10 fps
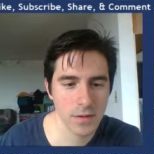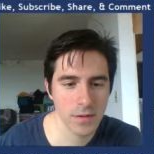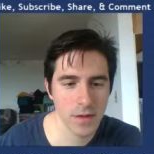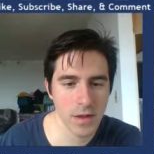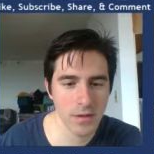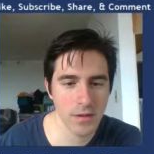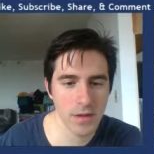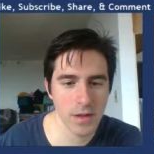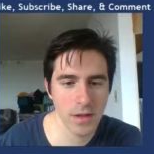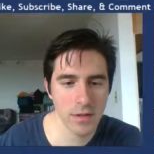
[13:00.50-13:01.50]
Okay, so
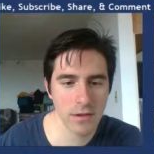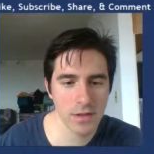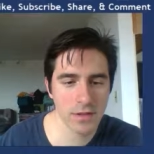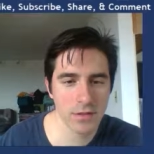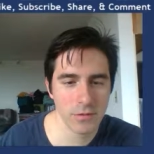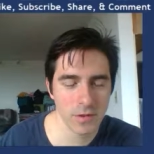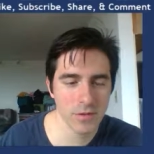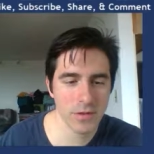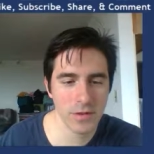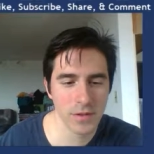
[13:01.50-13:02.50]
I'll harass this rook
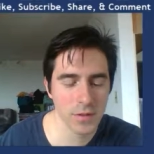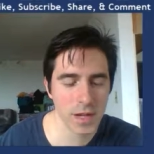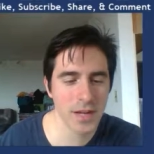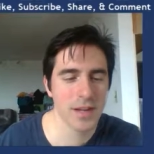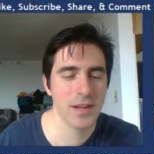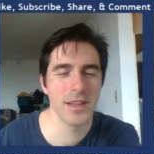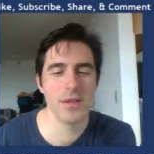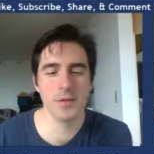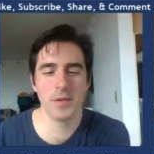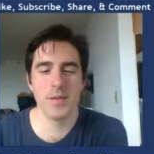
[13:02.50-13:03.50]
first. I'm not going to
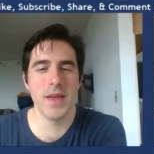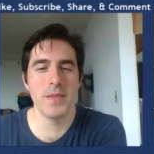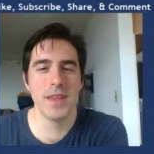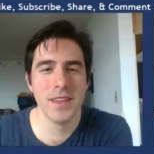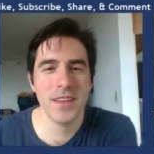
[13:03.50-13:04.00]
allow him to mate me.